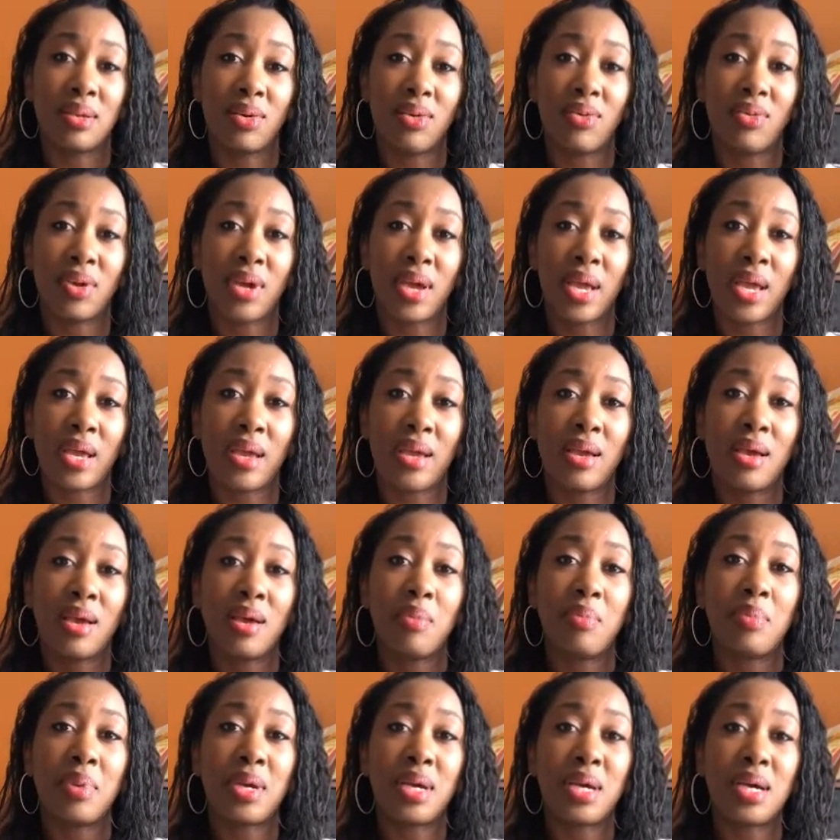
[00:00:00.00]
Okay,
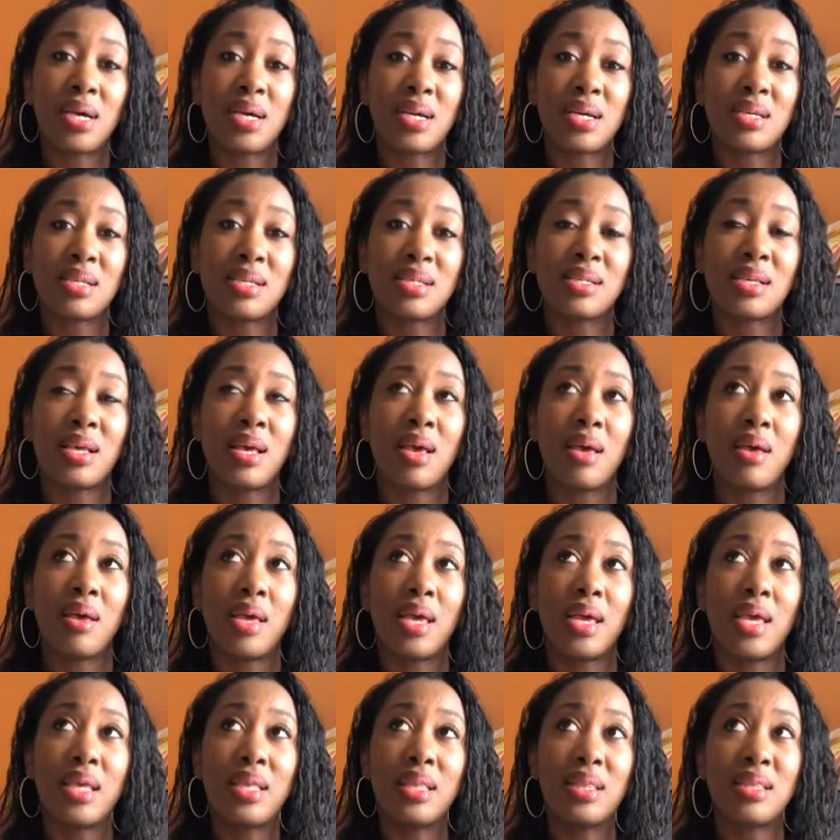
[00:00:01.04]
because
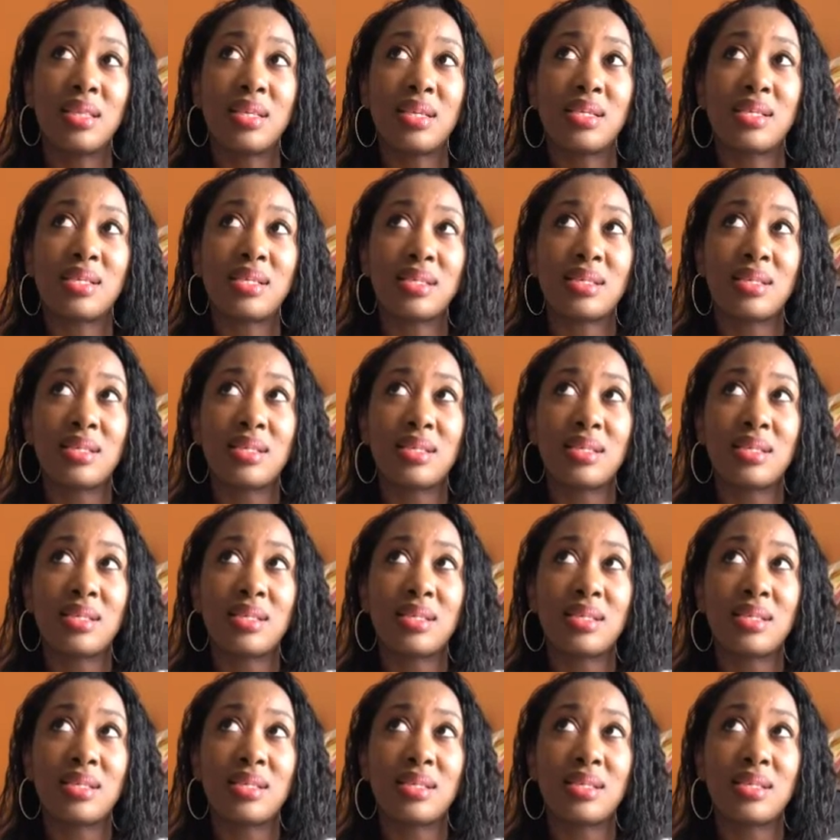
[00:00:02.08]
in a